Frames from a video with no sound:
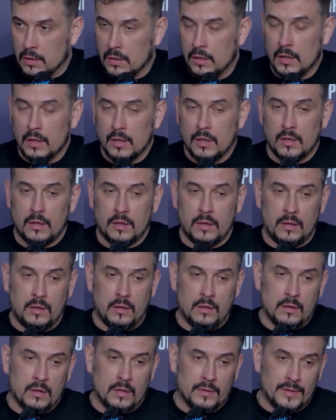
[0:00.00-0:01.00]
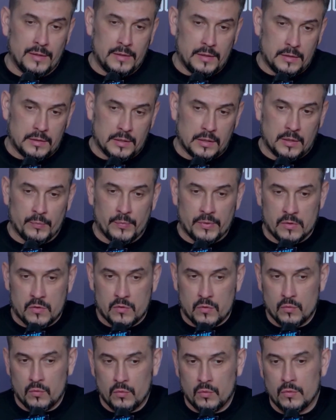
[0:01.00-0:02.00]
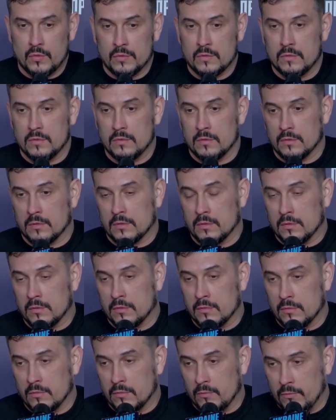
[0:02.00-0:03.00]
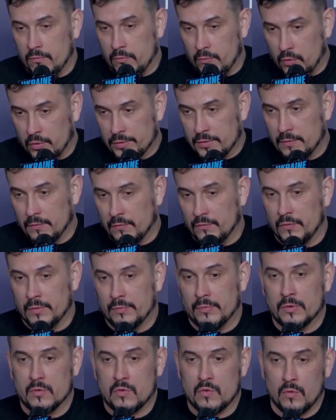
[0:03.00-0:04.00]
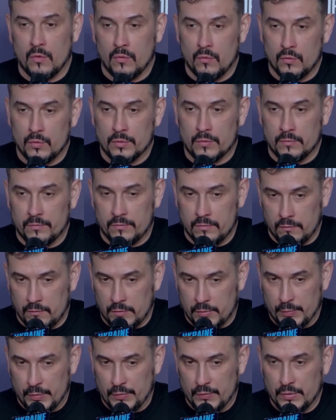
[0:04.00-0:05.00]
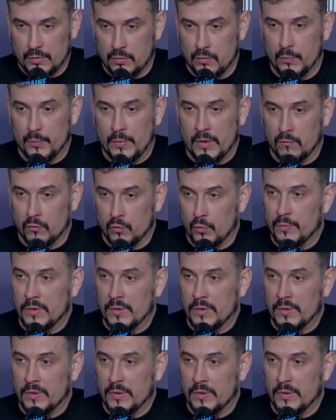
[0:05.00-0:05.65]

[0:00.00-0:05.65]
person, of a person held captive or missing in action, and then the analysts